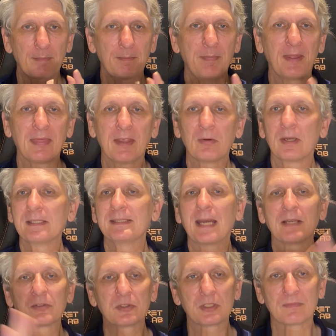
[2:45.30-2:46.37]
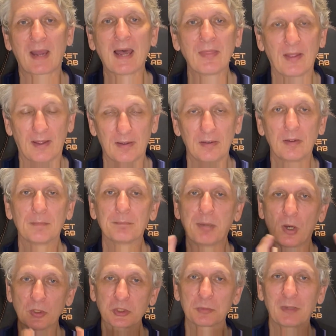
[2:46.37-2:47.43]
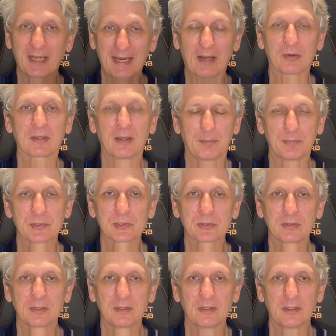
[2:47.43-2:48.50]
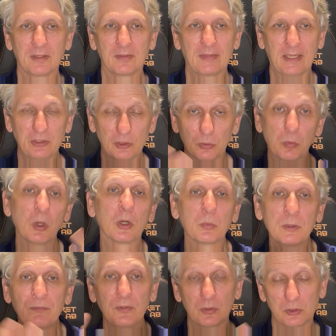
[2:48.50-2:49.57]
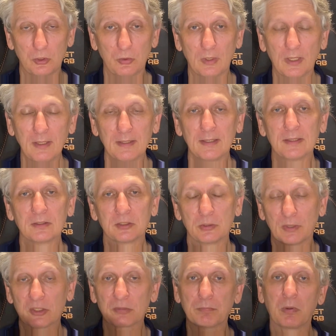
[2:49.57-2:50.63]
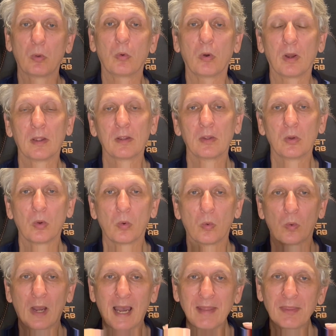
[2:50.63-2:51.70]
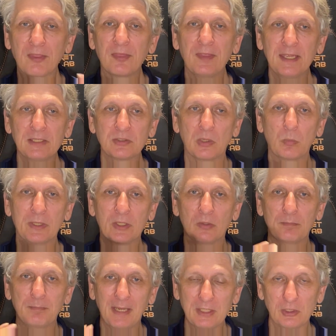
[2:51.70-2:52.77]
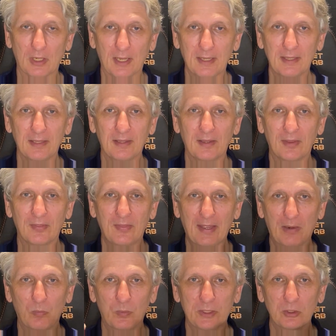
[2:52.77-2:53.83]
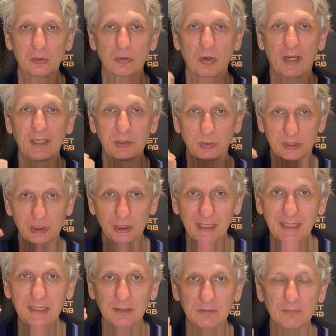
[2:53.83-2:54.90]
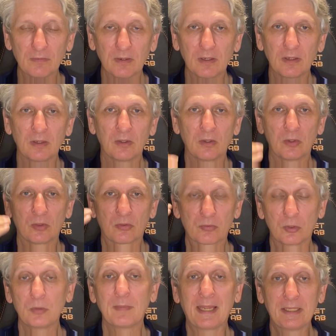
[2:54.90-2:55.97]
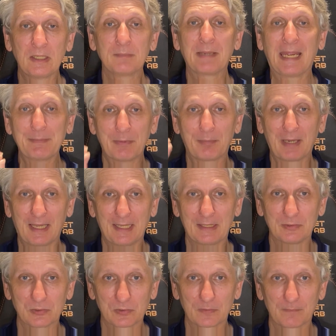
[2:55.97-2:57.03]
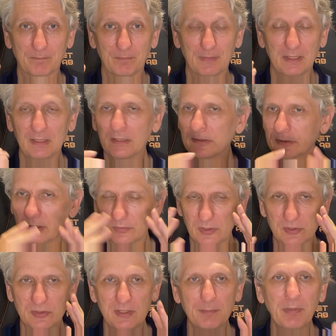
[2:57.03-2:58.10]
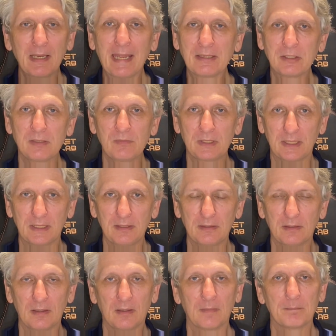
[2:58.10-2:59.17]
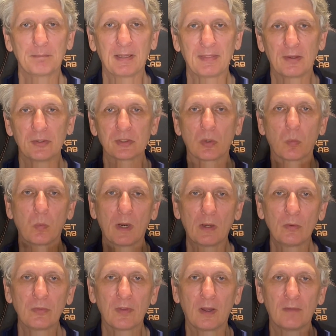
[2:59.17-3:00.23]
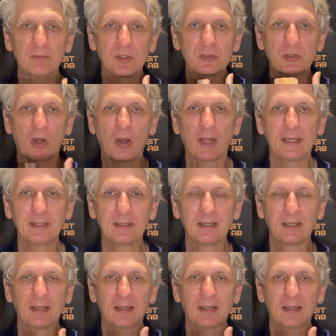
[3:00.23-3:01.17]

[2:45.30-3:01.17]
But there are dozens of other possible outcomes that you'll work with your tutor to explore. Other things that we could measure that we could try to achieve through making paper planes. So it's a simple activity, but there is a wealth of design